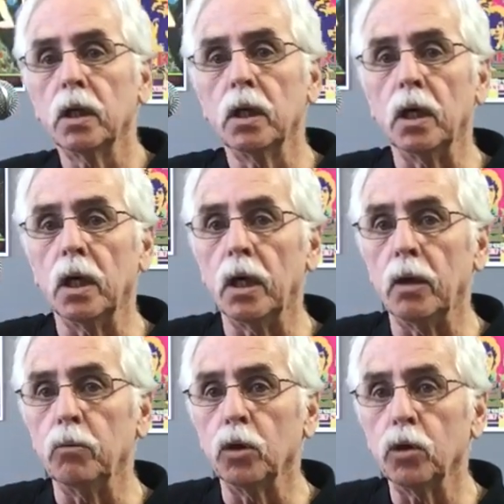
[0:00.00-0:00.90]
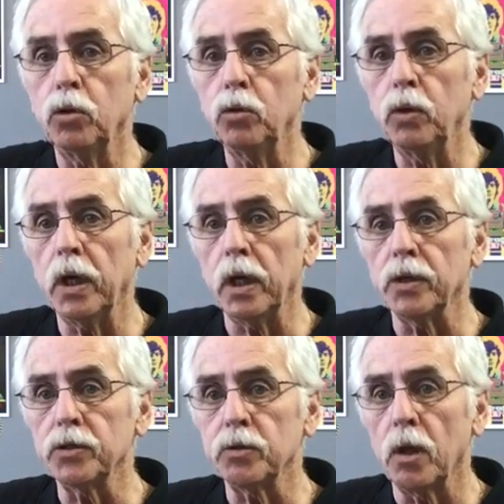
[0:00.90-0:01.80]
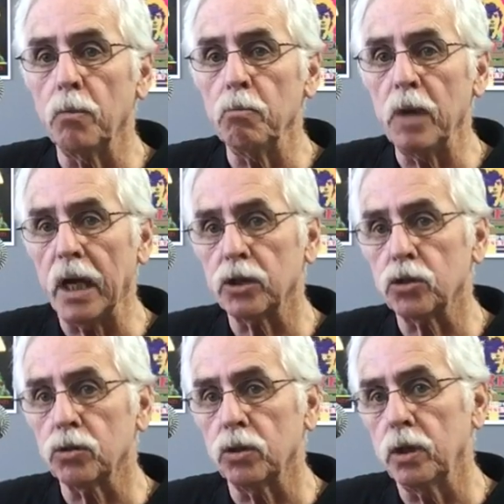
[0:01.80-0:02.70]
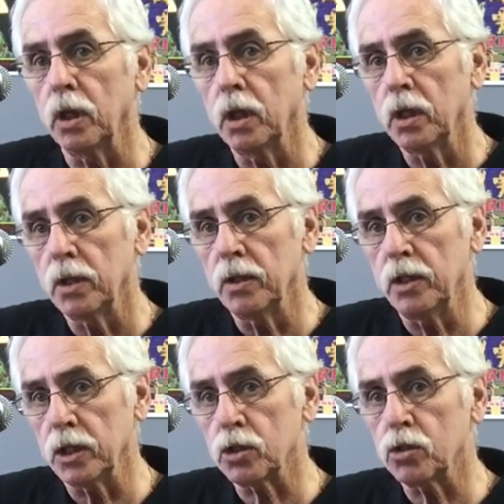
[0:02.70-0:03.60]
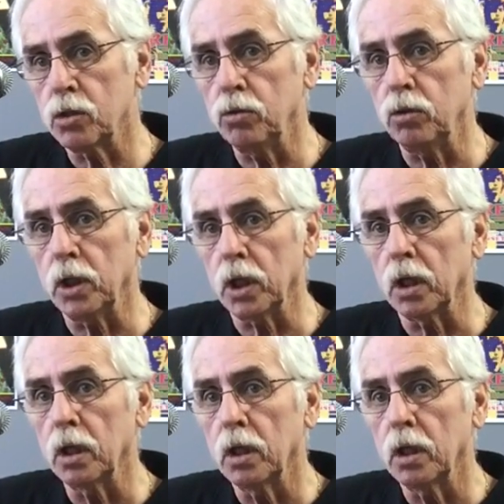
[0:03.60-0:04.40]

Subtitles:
who has mastered this tuning,